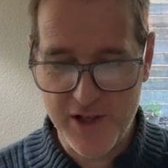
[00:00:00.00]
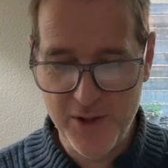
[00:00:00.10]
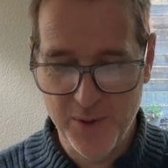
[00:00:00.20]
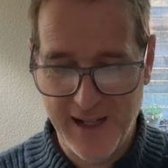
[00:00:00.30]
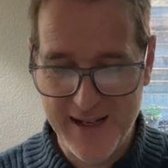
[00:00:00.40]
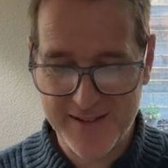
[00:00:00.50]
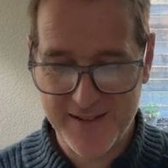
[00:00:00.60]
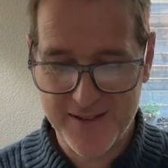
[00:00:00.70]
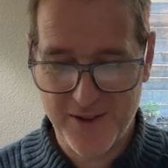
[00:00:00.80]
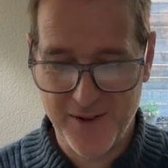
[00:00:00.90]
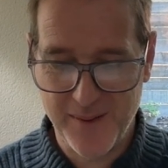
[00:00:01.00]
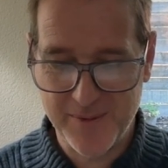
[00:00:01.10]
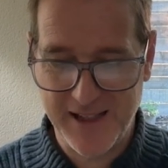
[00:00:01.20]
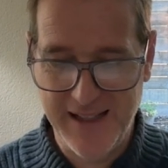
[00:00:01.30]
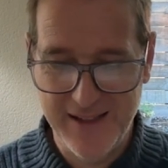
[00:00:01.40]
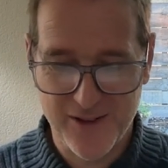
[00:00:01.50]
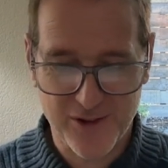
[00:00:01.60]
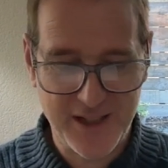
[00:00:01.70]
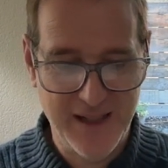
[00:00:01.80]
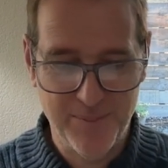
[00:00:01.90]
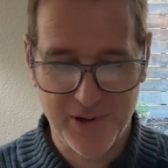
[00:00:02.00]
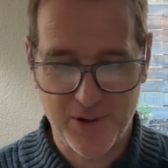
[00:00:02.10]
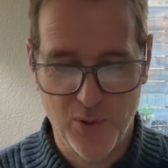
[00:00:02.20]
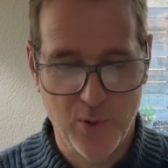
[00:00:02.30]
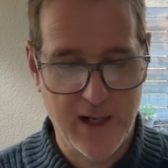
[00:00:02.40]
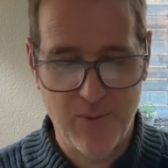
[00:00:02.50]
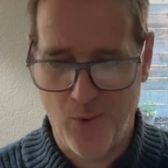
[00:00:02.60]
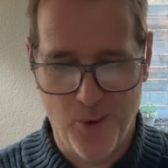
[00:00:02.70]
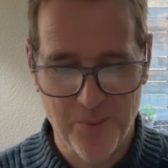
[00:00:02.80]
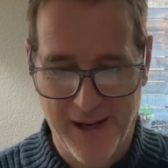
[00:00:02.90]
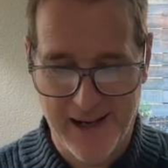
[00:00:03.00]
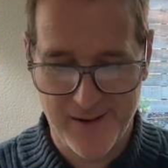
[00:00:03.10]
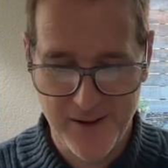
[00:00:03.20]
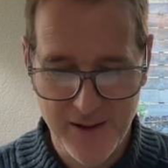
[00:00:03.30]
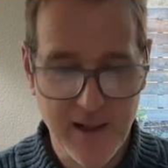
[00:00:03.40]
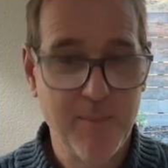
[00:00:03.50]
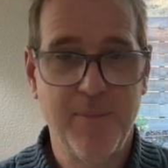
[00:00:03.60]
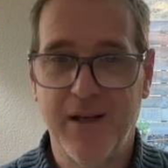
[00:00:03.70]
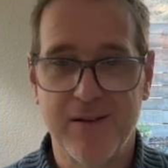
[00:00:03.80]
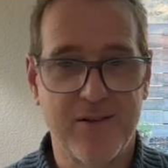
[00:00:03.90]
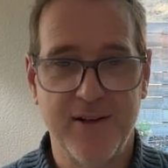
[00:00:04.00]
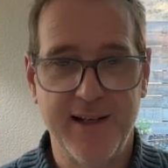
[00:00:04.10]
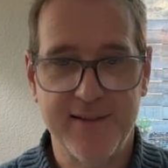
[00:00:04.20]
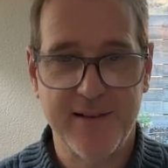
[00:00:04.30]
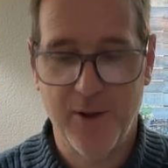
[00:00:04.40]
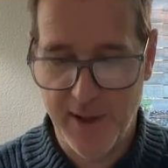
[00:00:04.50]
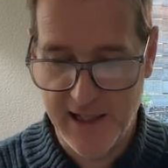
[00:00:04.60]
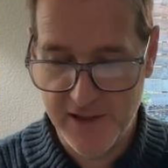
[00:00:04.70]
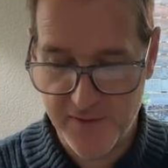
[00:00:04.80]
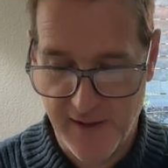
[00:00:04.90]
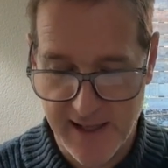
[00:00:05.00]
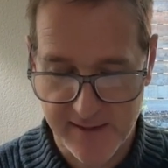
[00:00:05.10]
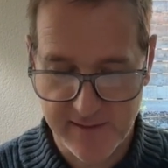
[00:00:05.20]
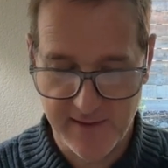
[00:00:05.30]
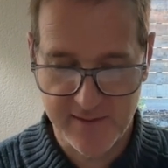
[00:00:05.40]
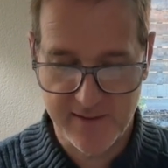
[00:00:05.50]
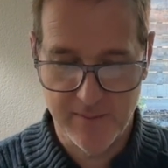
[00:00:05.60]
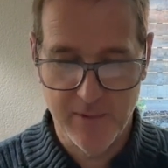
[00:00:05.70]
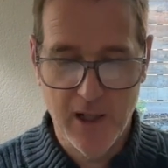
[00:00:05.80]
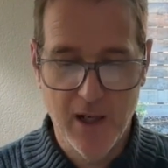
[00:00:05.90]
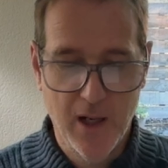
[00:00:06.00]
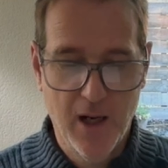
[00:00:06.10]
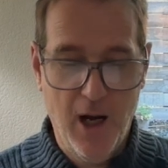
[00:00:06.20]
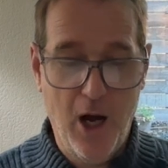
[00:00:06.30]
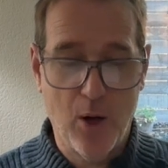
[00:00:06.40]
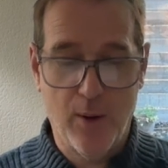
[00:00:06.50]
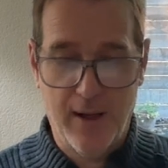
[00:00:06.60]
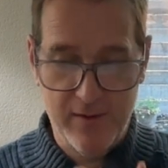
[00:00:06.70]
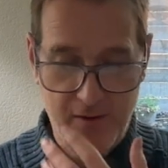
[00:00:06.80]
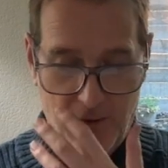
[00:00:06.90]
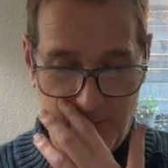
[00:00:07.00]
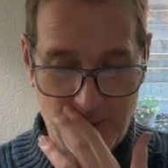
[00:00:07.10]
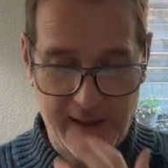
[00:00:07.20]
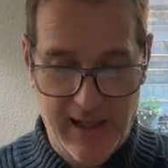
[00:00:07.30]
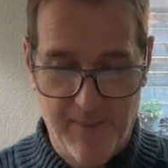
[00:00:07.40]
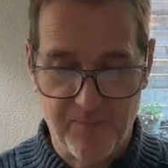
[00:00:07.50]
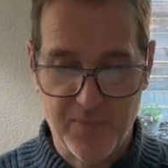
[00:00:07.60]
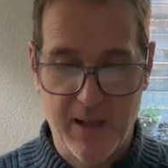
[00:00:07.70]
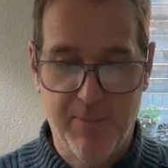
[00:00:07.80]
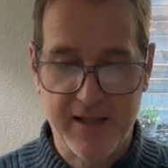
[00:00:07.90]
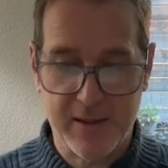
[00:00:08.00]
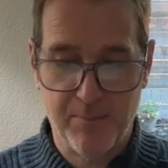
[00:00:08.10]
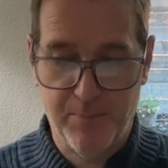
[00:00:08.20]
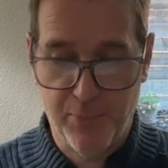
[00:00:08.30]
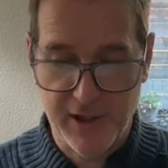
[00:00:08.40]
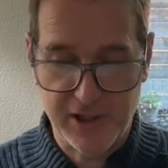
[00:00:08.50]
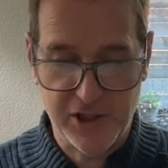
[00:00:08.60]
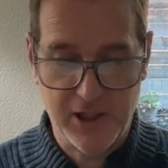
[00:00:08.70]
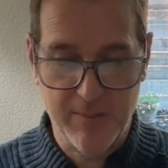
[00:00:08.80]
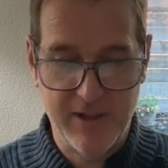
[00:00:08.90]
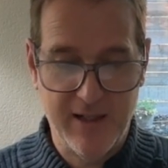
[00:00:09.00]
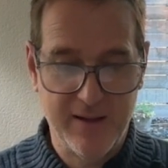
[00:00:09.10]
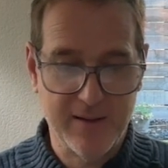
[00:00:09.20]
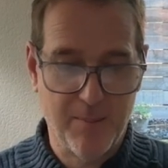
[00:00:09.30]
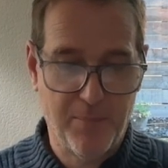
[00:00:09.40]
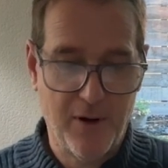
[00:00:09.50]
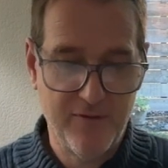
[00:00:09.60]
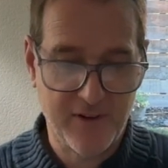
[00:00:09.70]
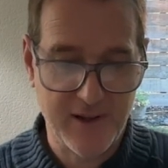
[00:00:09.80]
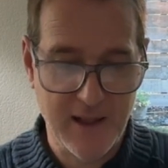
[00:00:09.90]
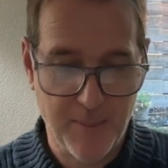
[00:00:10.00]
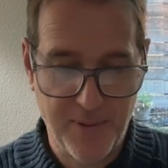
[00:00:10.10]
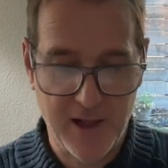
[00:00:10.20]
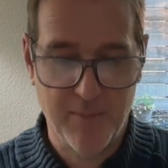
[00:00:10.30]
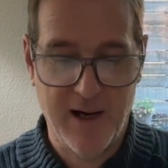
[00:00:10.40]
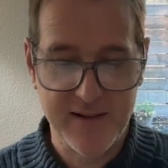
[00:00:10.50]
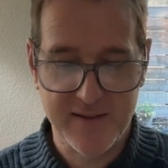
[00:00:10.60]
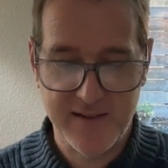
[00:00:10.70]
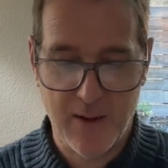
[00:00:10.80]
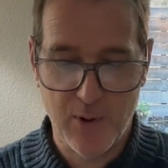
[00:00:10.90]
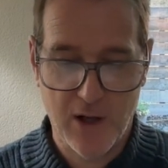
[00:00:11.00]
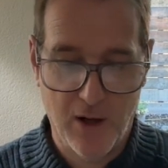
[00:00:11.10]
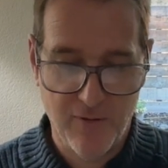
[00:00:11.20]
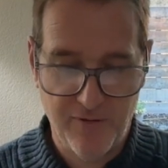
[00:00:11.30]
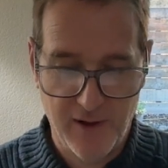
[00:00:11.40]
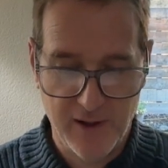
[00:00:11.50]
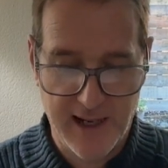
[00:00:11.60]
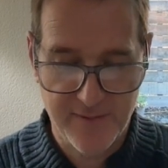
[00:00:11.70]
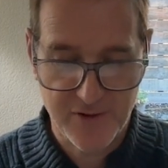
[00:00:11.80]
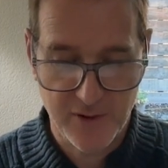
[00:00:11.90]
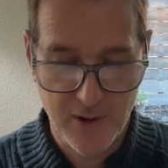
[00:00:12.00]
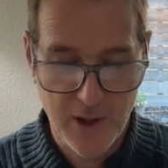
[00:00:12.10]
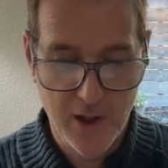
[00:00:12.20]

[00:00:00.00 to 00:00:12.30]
you like to turn up the heat or keep it cool, it won't matter because there is no HVAC system. Oh, and don't forget about the brick chimney that perfectly epitomizes how we all felt after